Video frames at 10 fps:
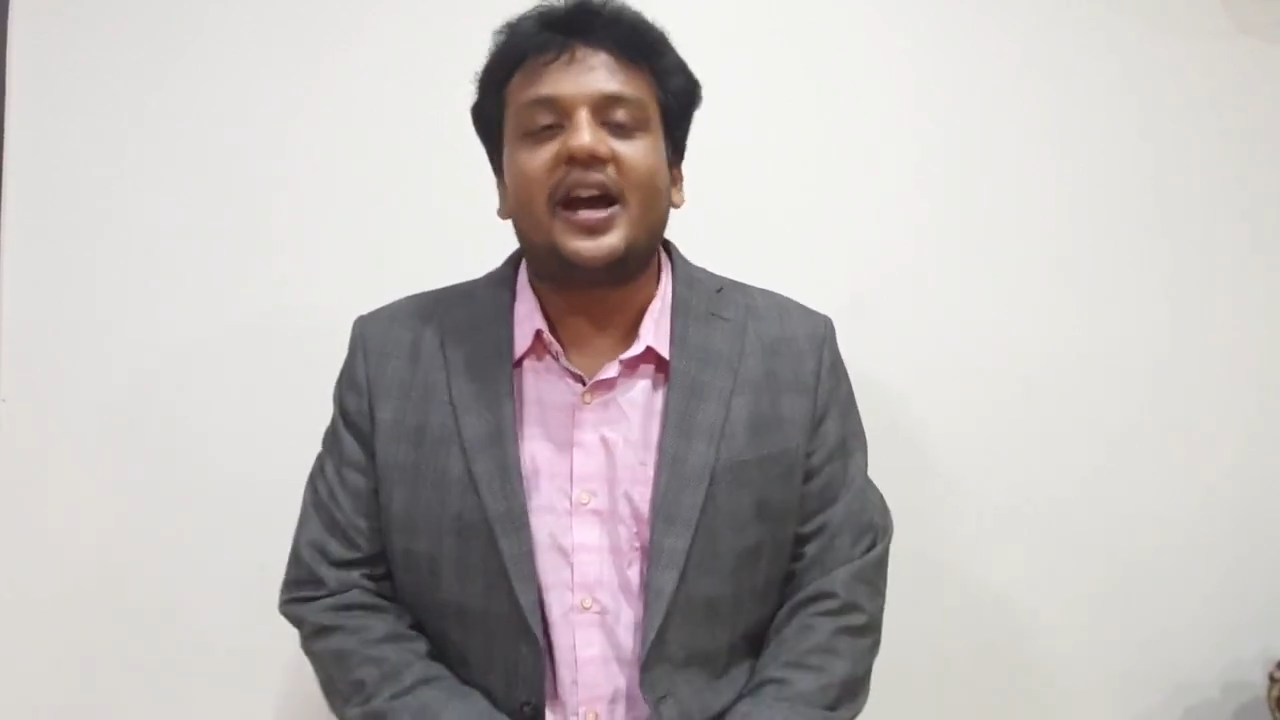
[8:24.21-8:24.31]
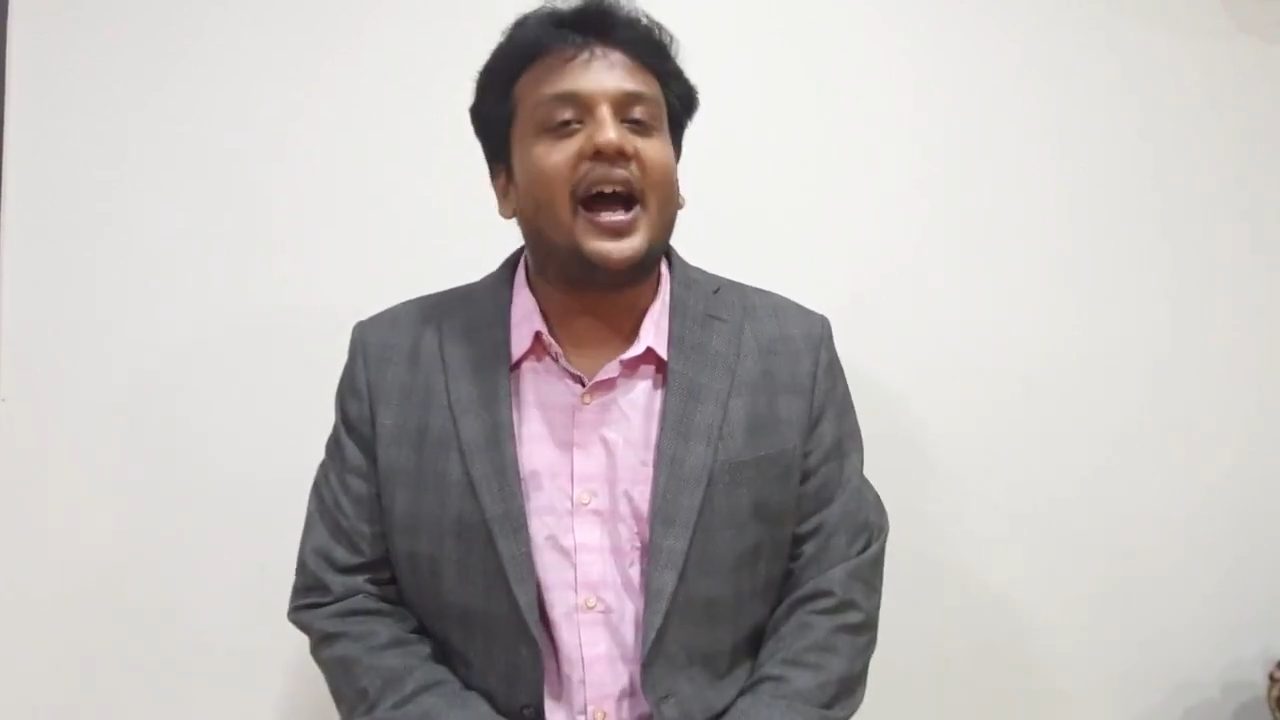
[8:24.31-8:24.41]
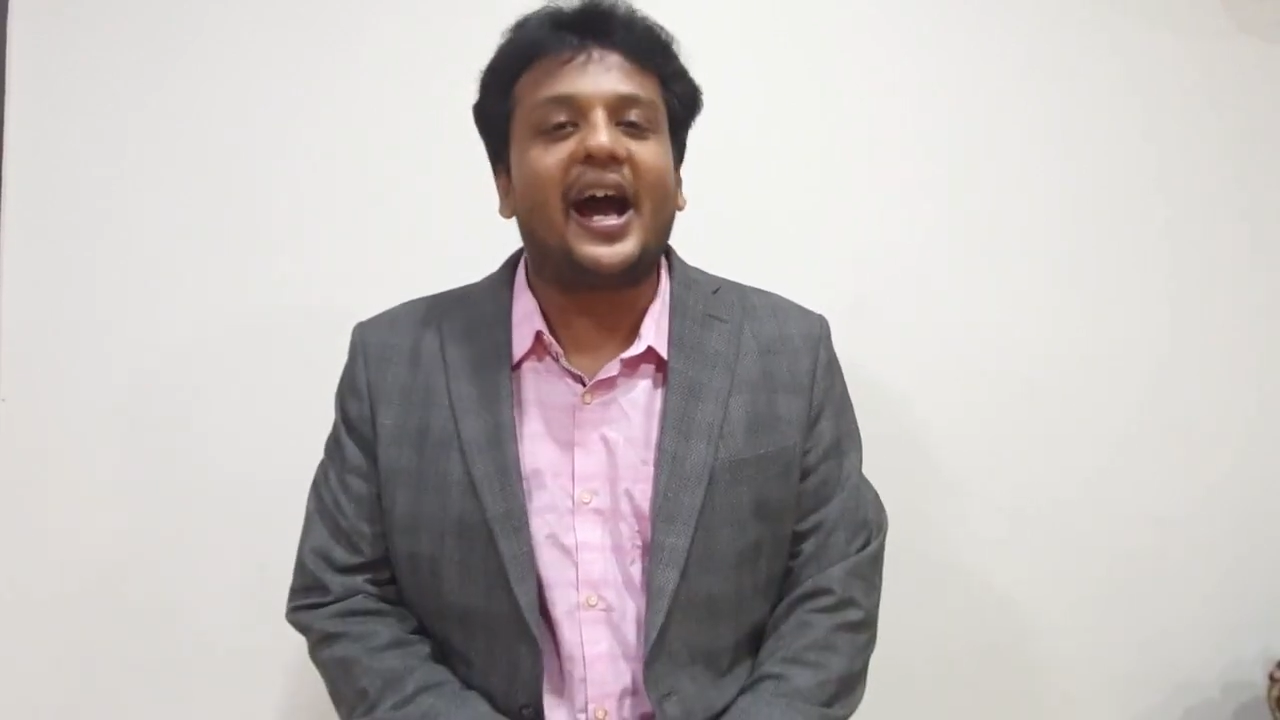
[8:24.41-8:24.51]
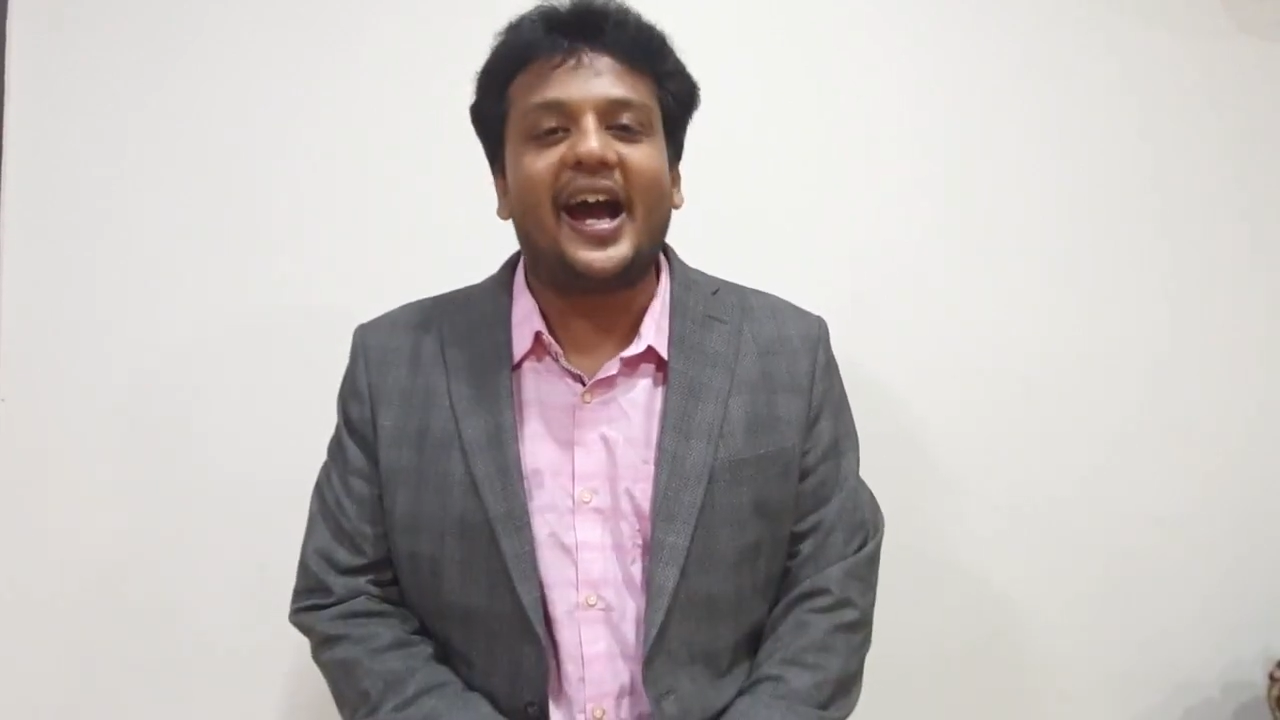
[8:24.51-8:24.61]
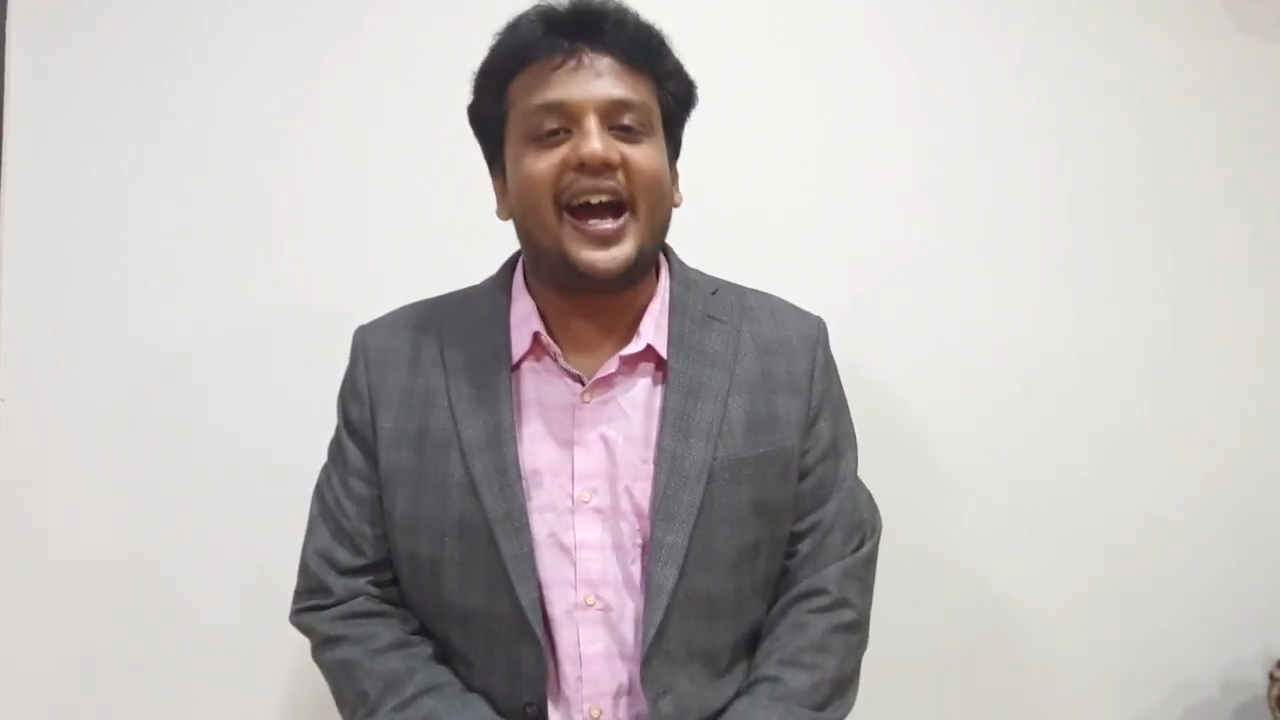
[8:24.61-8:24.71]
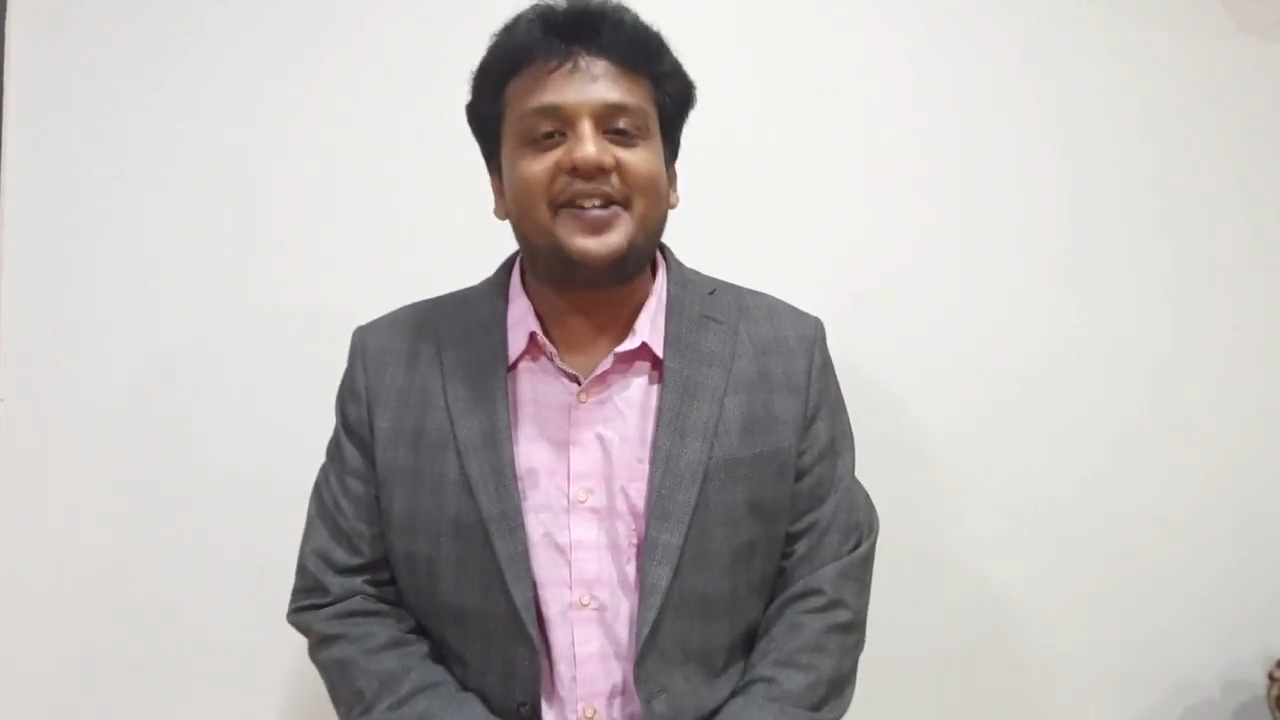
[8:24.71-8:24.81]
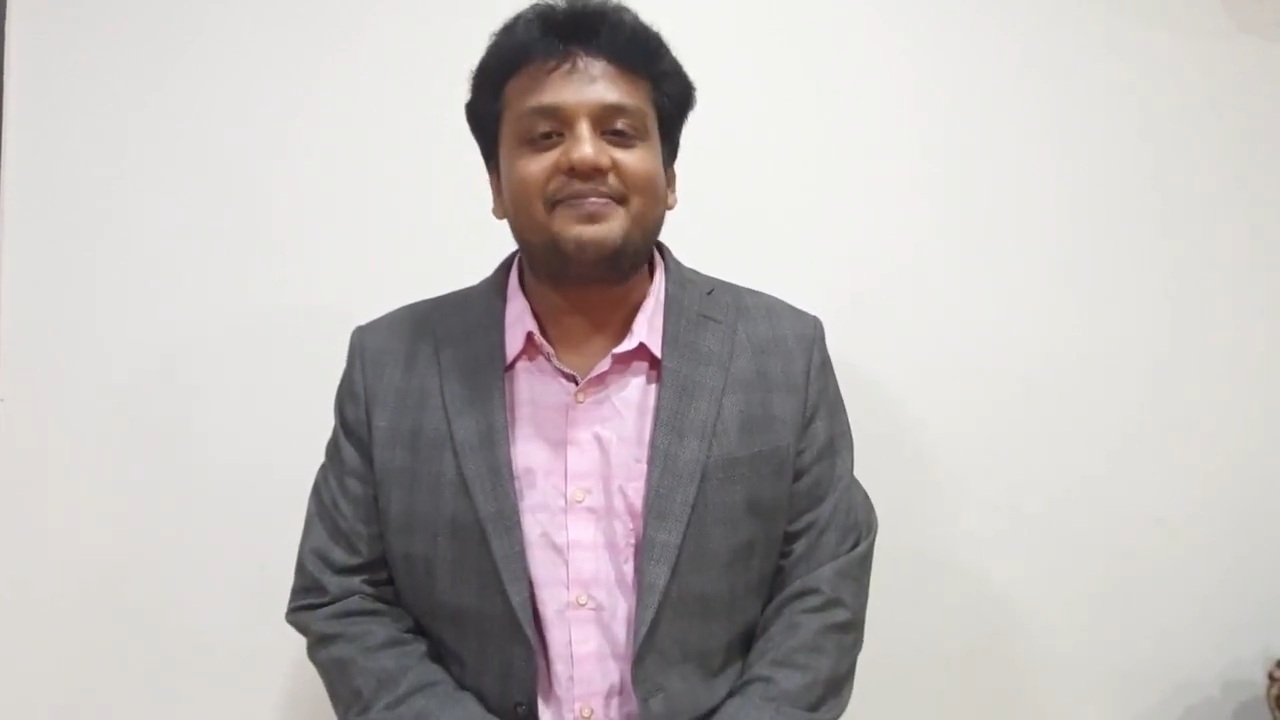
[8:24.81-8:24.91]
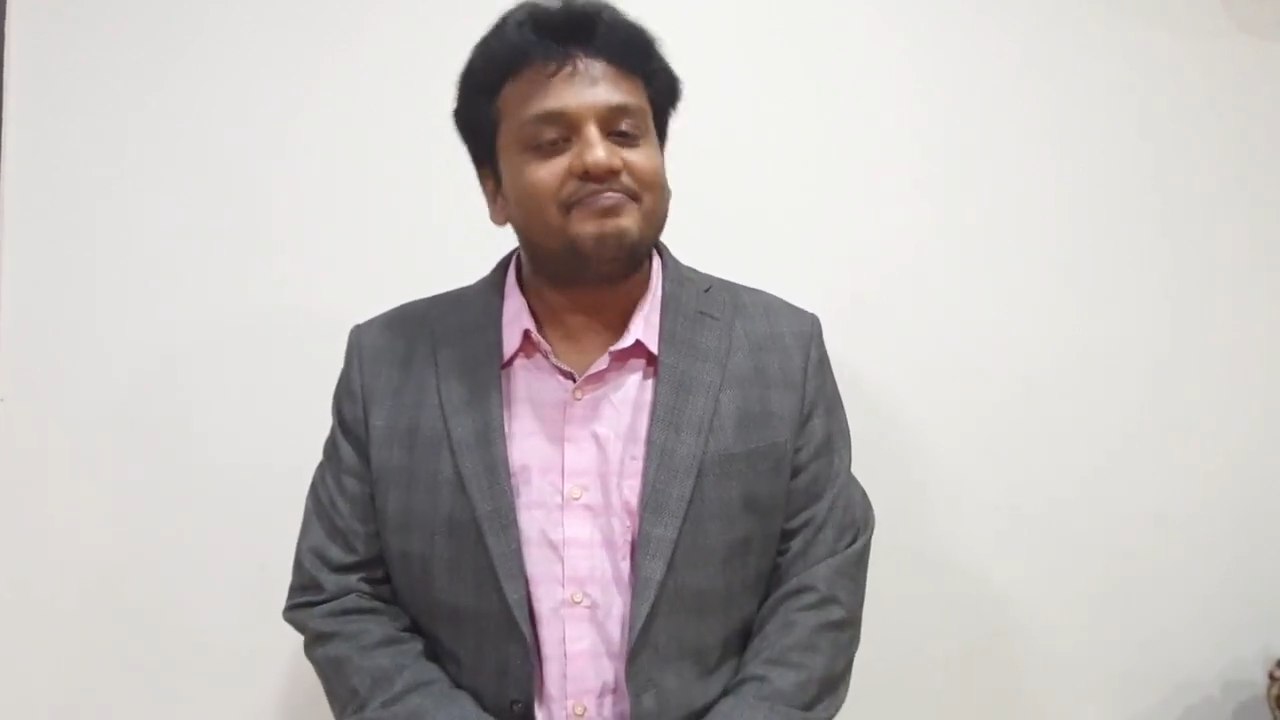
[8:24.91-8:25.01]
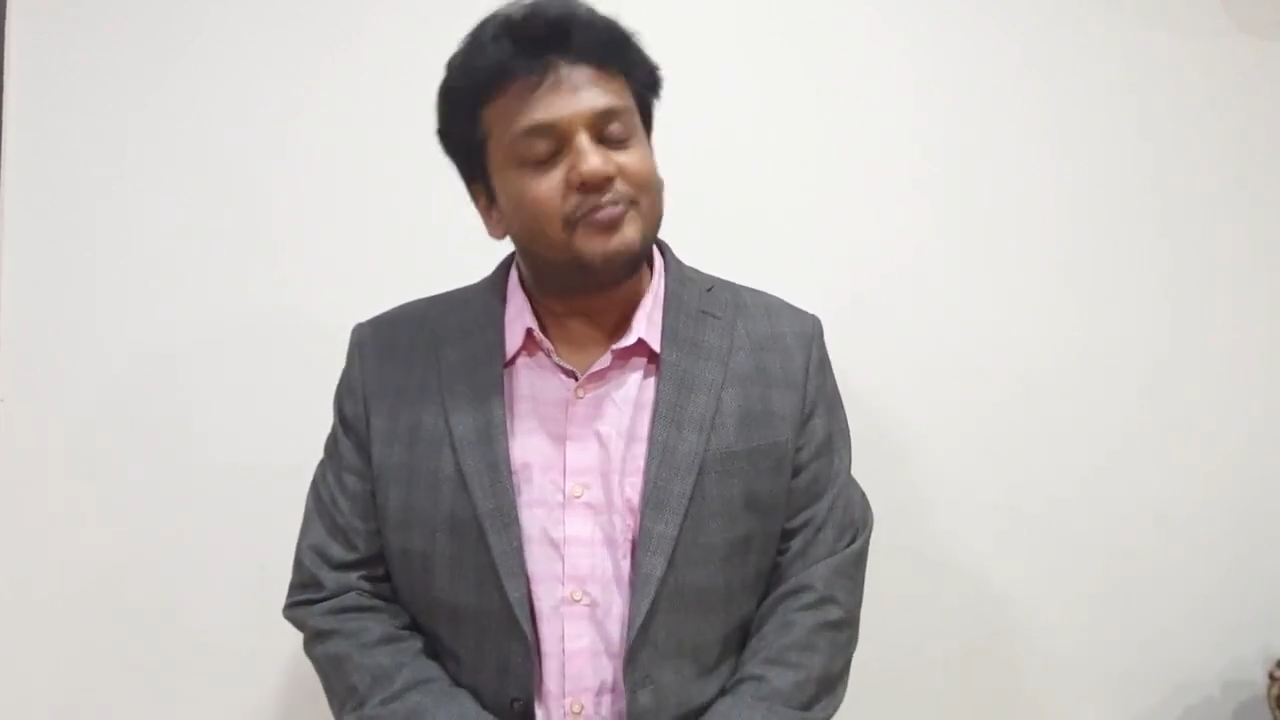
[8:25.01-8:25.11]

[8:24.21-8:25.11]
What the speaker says: and